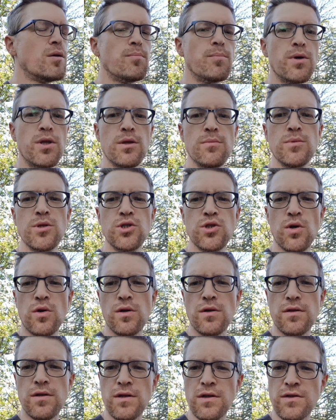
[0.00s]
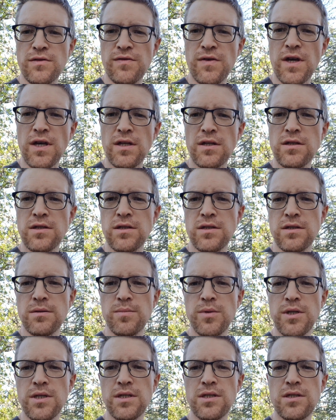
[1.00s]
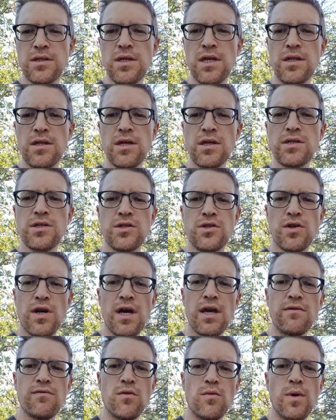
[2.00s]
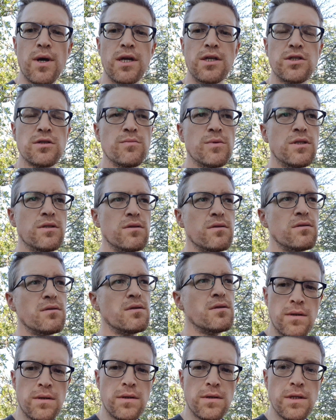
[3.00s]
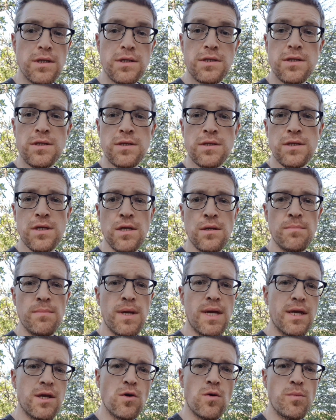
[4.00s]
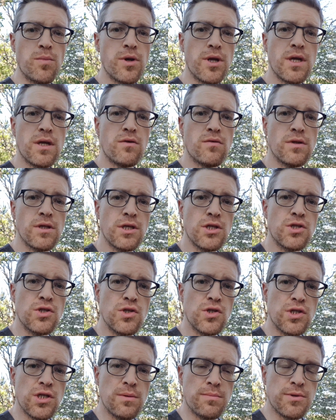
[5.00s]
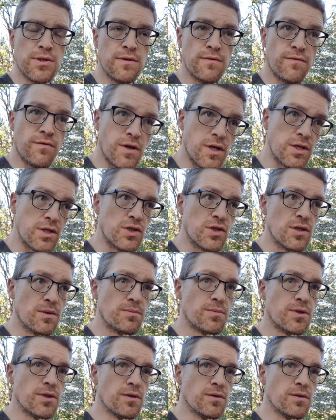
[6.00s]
But the majority, it's fine. But it does drive a wedge. I mean, distance can make or break relationships and friendships.